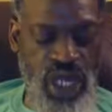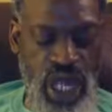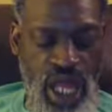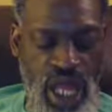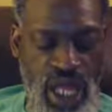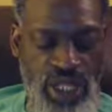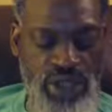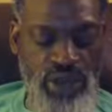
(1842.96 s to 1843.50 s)

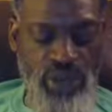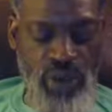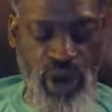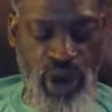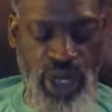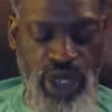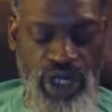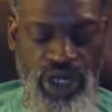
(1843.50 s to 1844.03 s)
Andrew
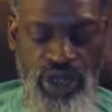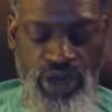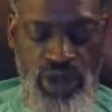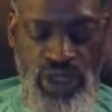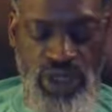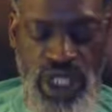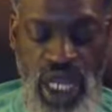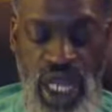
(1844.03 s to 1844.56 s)
Parker, Doris
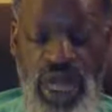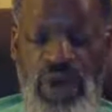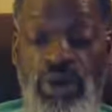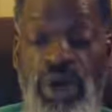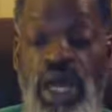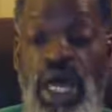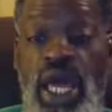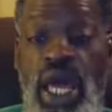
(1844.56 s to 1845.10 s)
Donald,
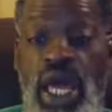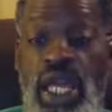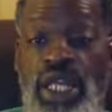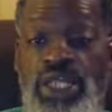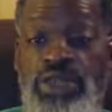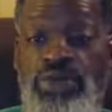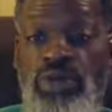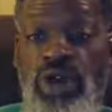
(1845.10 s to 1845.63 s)
Ellis
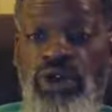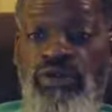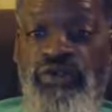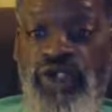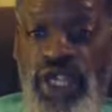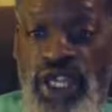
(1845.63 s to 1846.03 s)
Murphy.